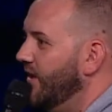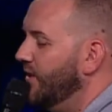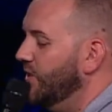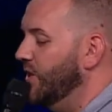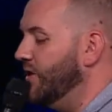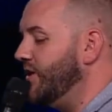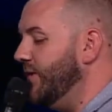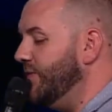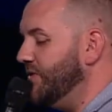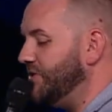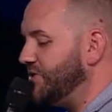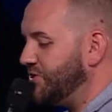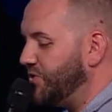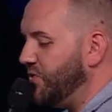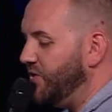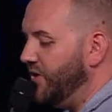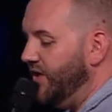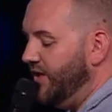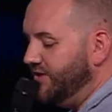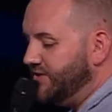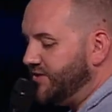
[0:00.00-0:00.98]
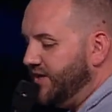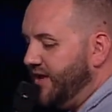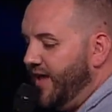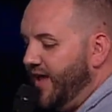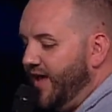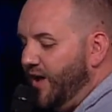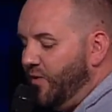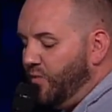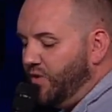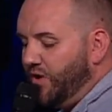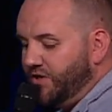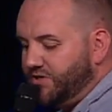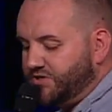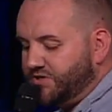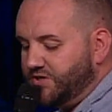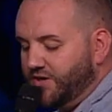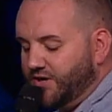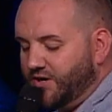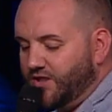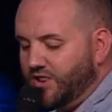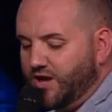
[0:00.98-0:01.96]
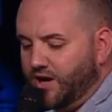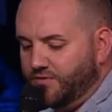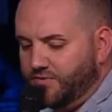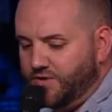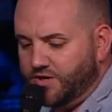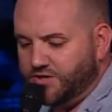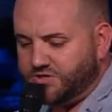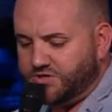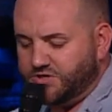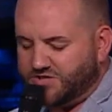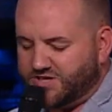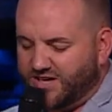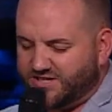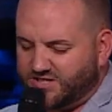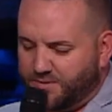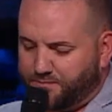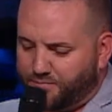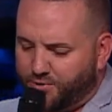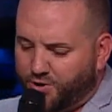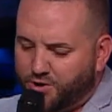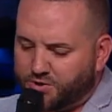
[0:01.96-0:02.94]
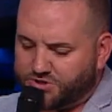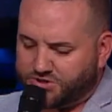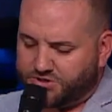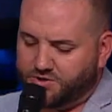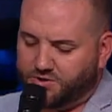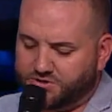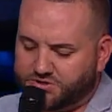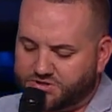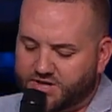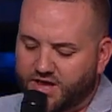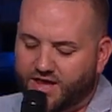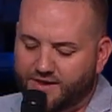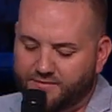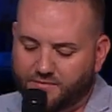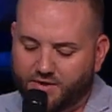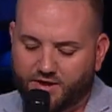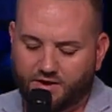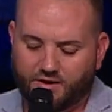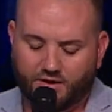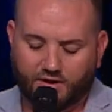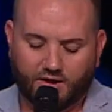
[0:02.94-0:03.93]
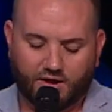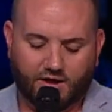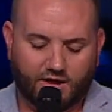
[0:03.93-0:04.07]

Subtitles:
Look at the screen today. I want us to declare this just as a personal statement